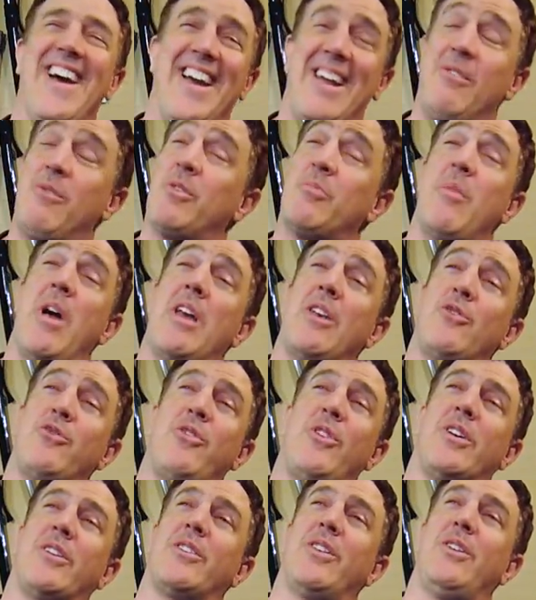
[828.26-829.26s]
He was mad as
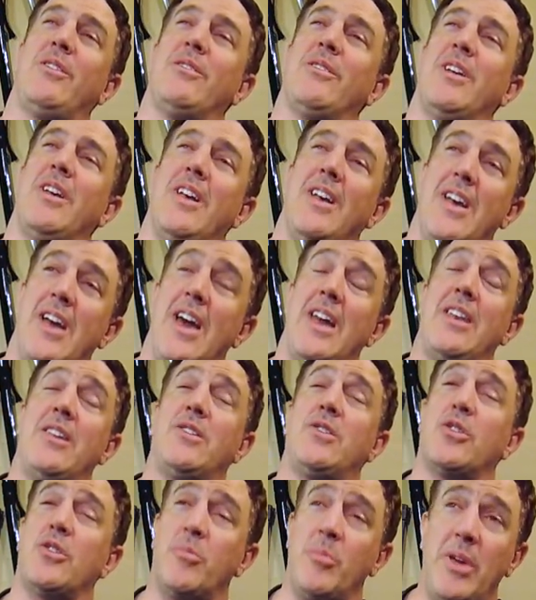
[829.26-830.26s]
fuck too. And it
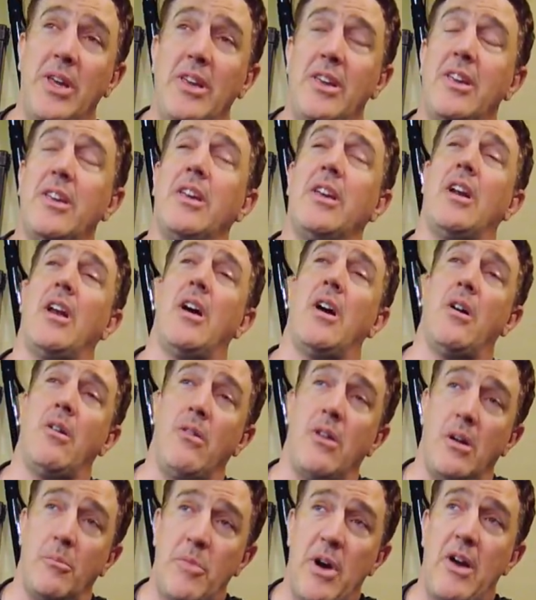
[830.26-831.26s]
took me, you know,
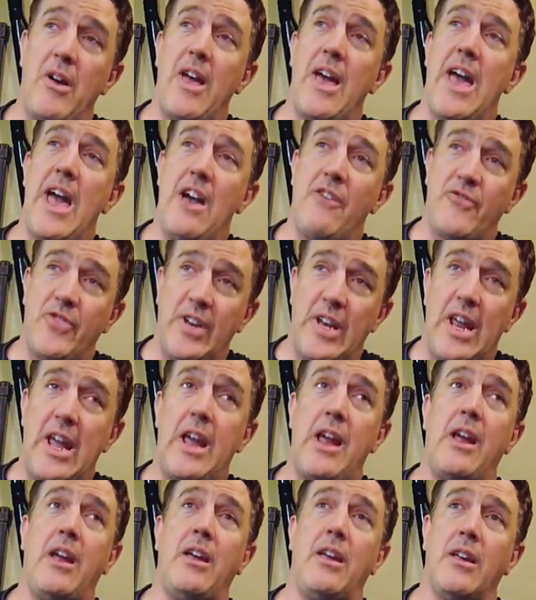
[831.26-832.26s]
about a half a
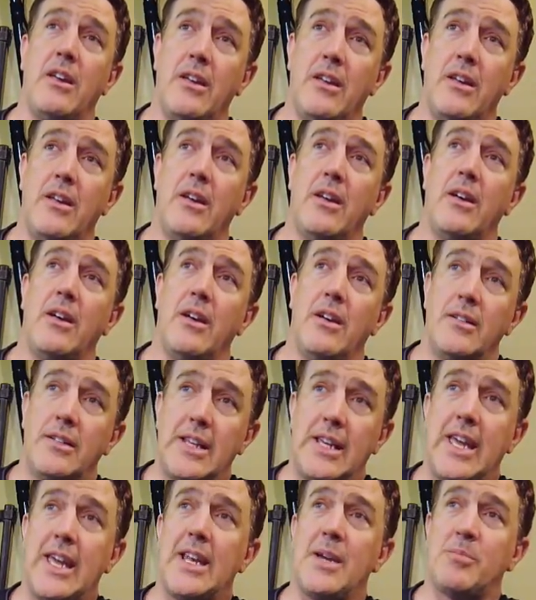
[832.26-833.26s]
day
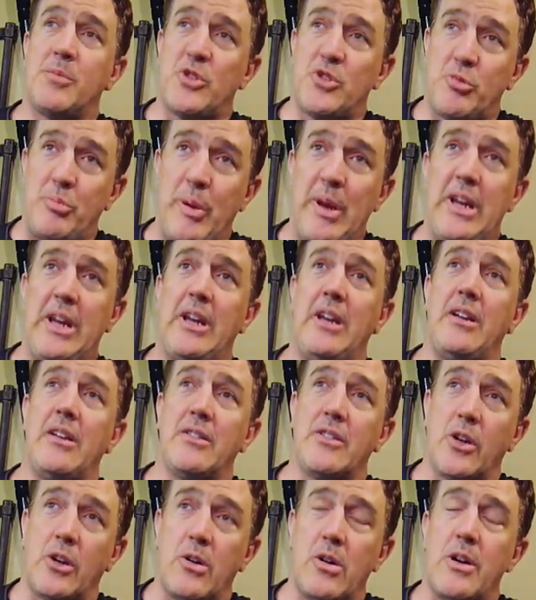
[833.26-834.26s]
to get up to speed
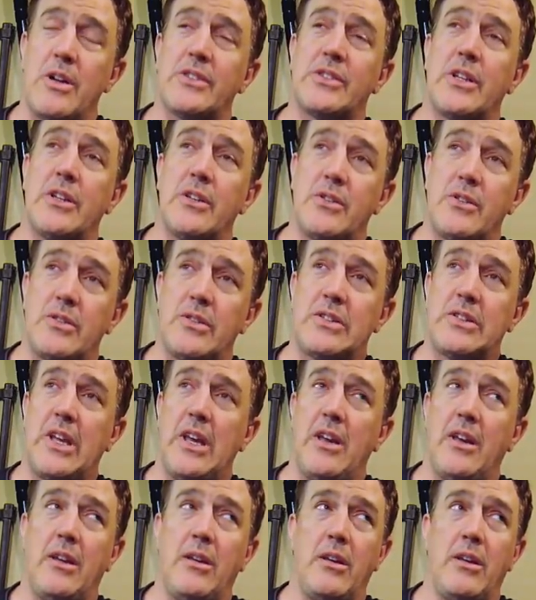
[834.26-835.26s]
in the cross-country
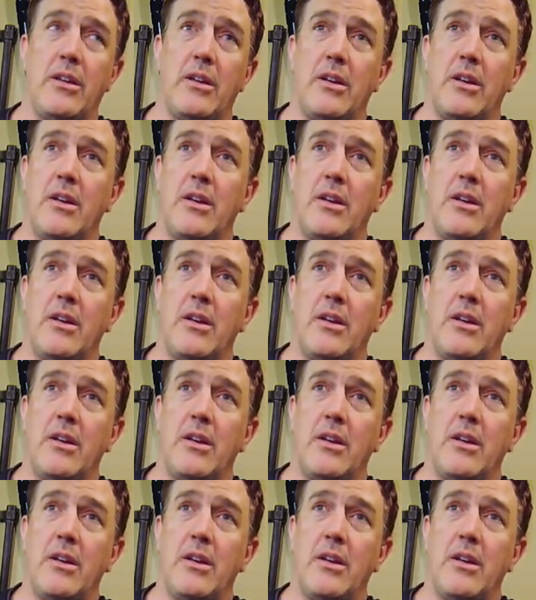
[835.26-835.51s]
skiing.